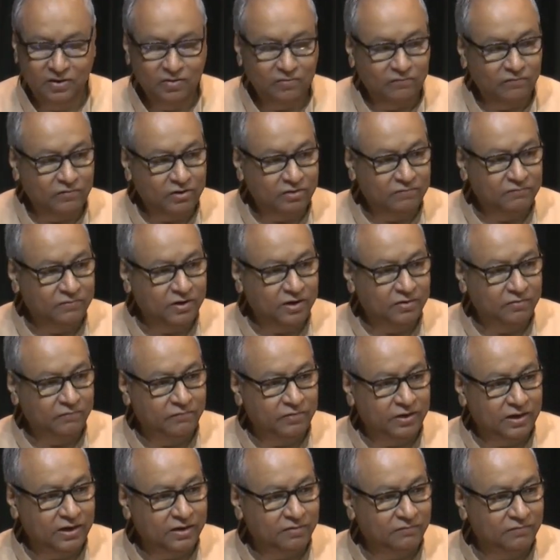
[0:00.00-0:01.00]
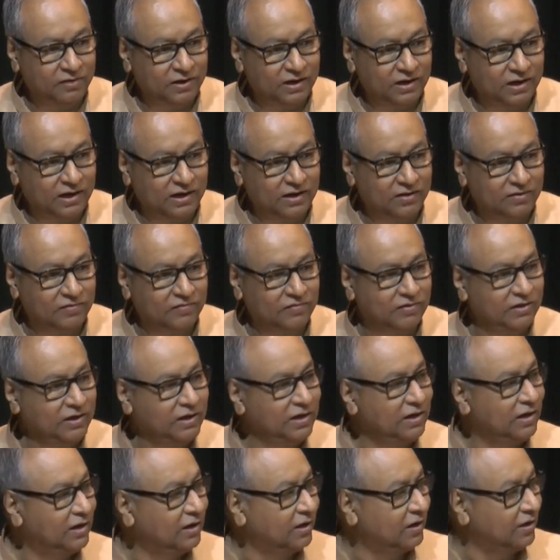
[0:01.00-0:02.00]
Whenever I
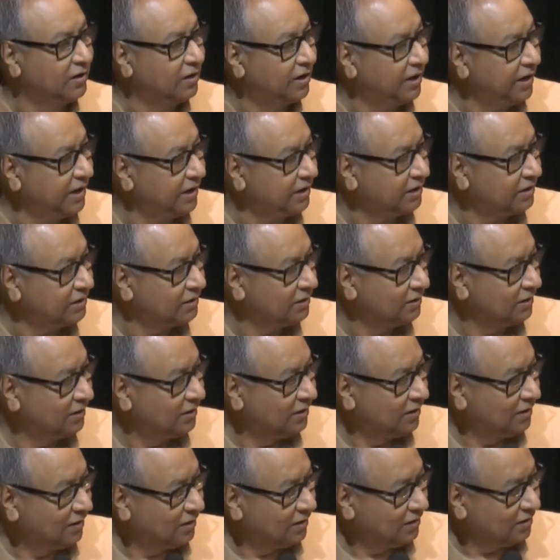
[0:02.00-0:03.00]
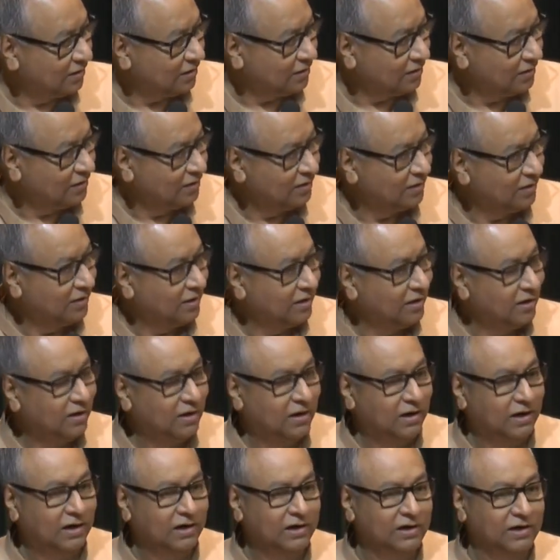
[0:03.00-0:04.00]
see a great
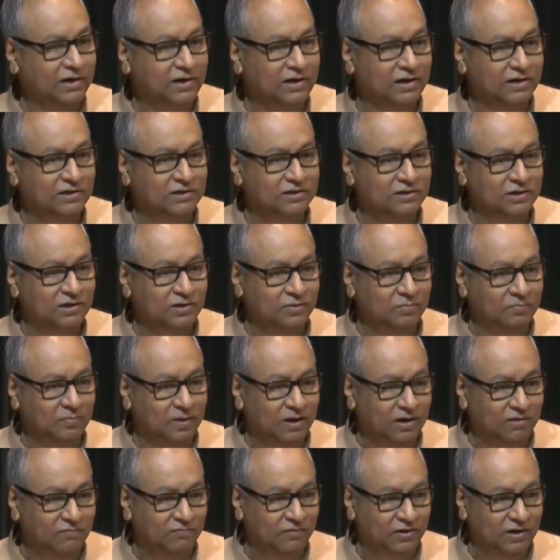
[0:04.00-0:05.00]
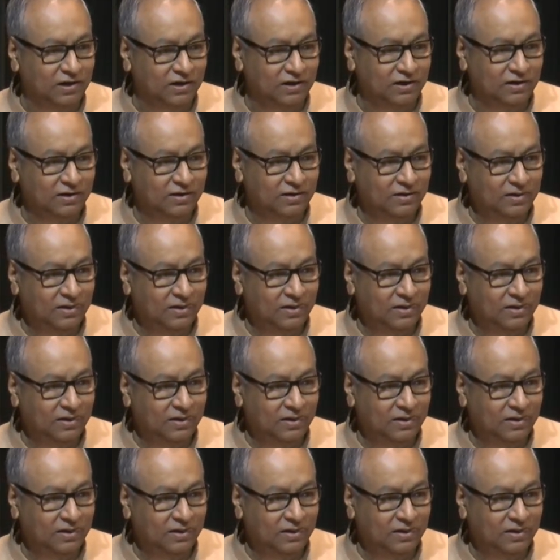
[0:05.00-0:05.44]
architectural marvel,